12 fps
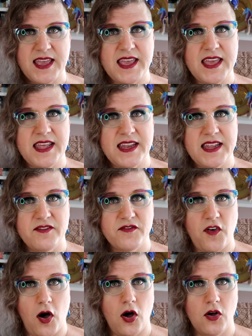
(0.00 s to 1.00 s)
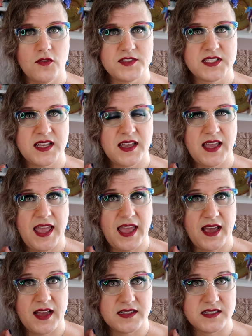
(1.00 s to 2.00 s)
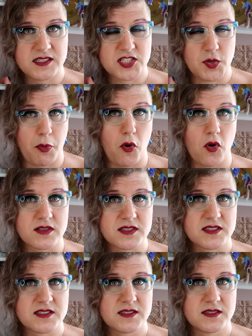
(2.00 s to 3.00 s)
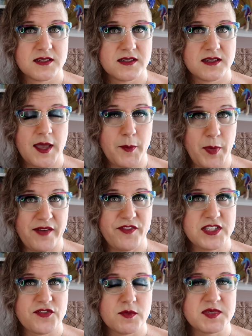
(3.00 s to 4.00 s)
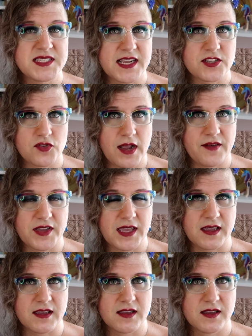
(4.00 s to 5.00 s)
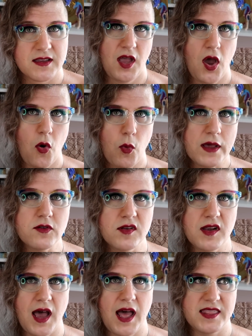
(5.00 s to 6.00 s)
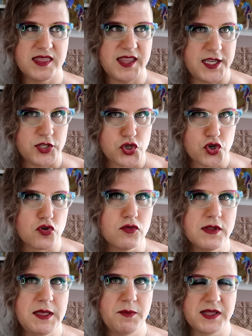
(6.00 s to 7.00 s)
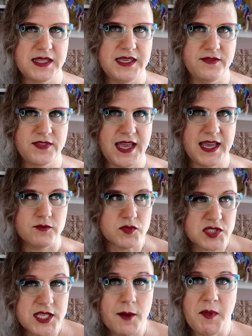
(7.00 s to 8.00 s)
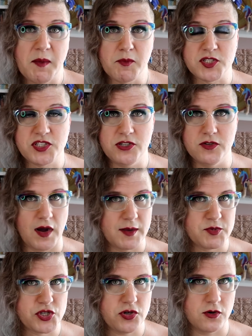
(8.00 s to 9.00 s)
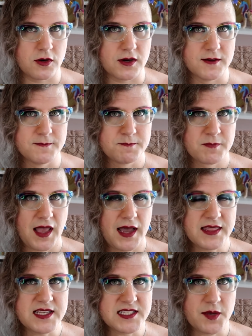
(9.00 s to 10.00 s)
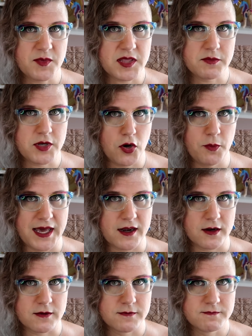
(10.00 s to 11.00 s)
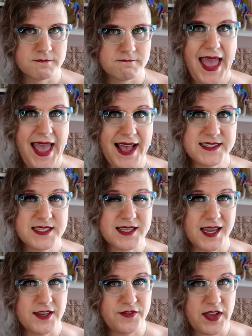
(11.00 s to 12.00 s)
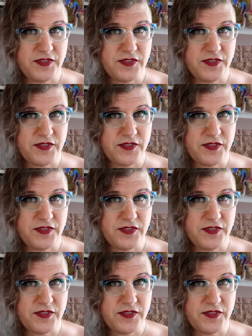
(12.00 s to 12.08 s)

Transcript: it involves and supports and benefits from sex trafficking. Whether or not they truly believe that, some members do, I'm sure. I think some of them know better, as is kind of